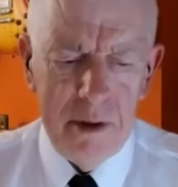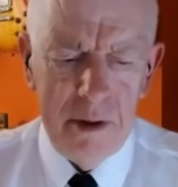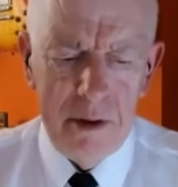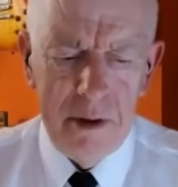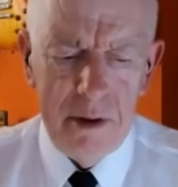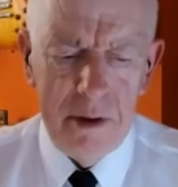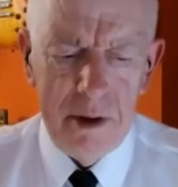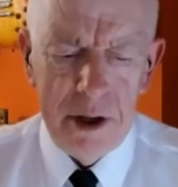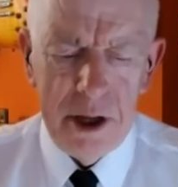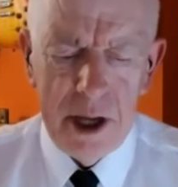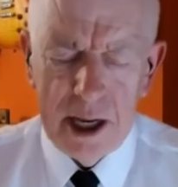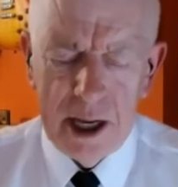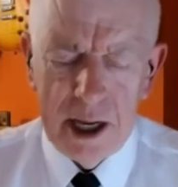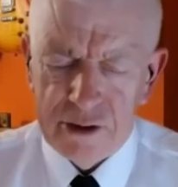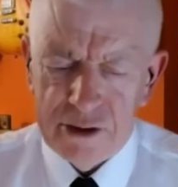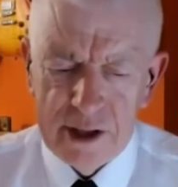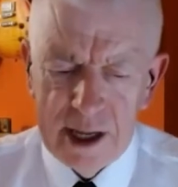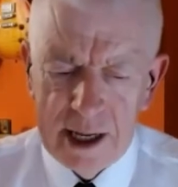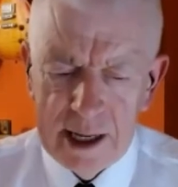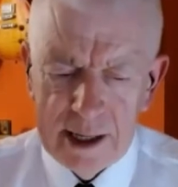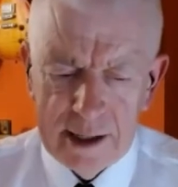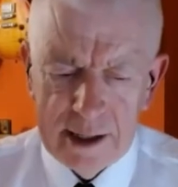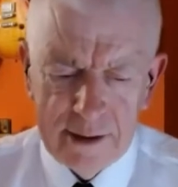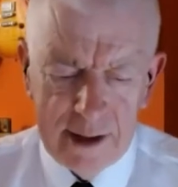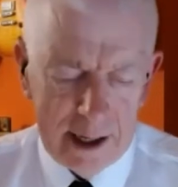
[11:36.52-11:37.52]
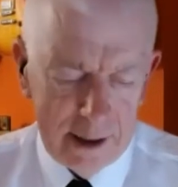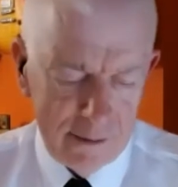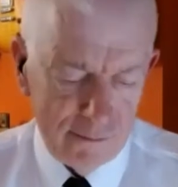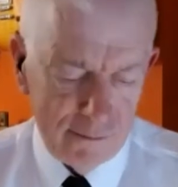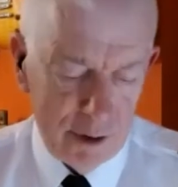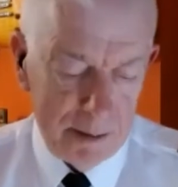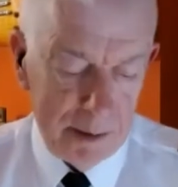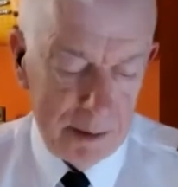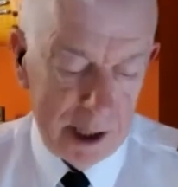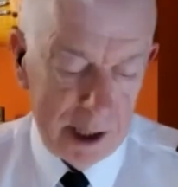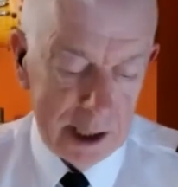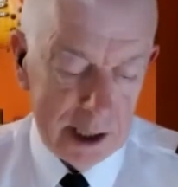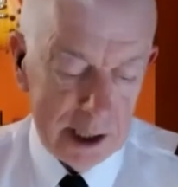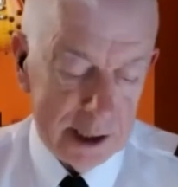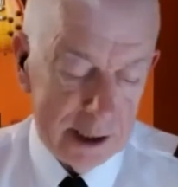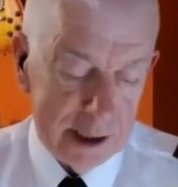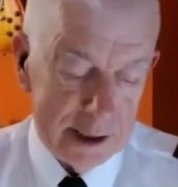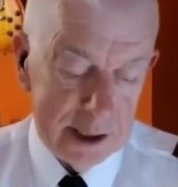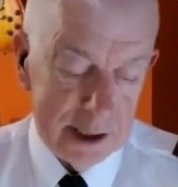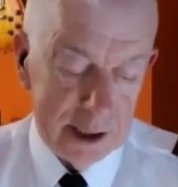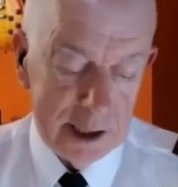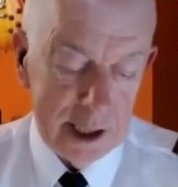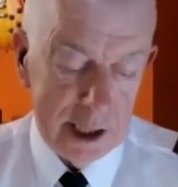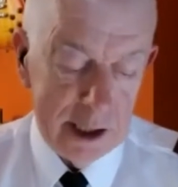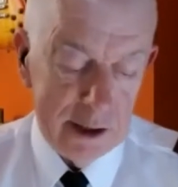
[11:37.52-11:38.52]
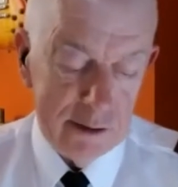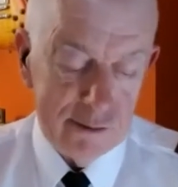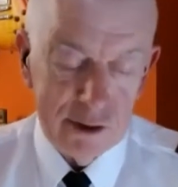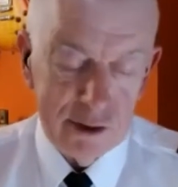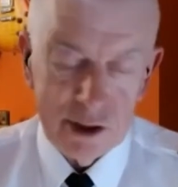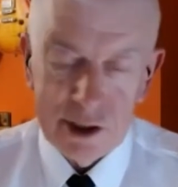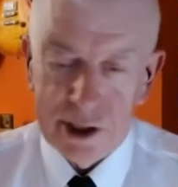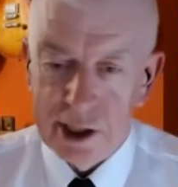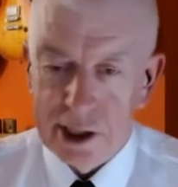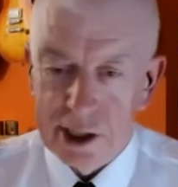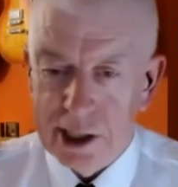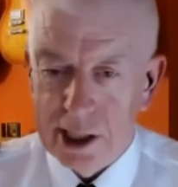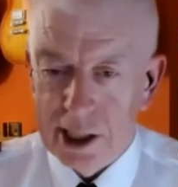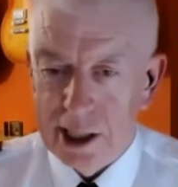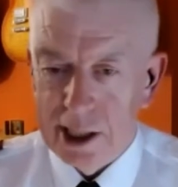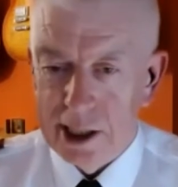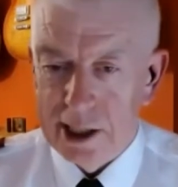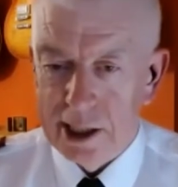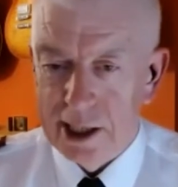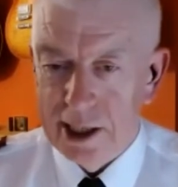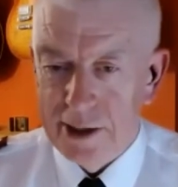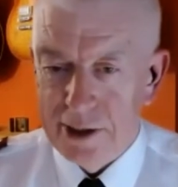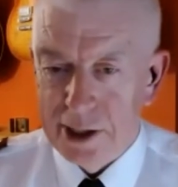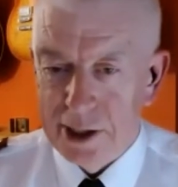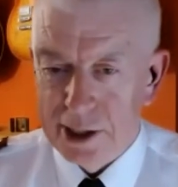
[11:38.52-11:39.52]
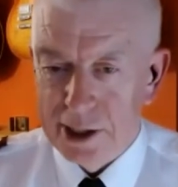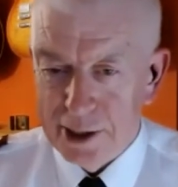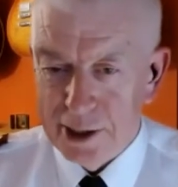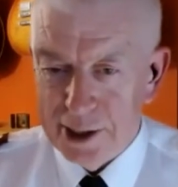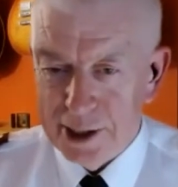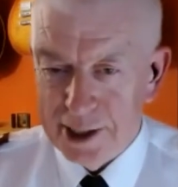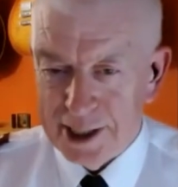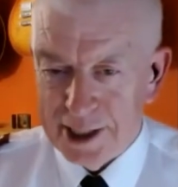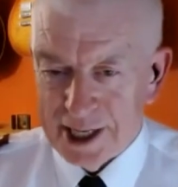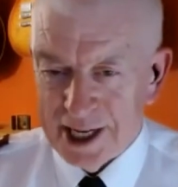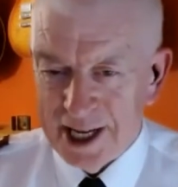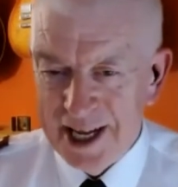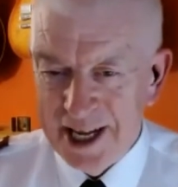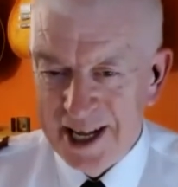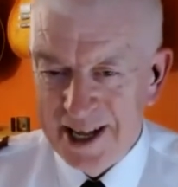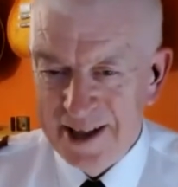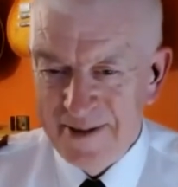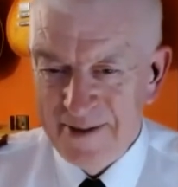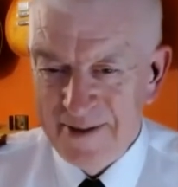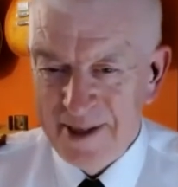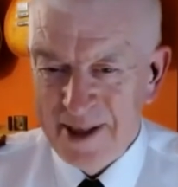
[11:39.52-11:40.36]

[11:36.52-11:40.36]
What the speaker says: yes, that replaces the dangerous, the dull, and the dirty.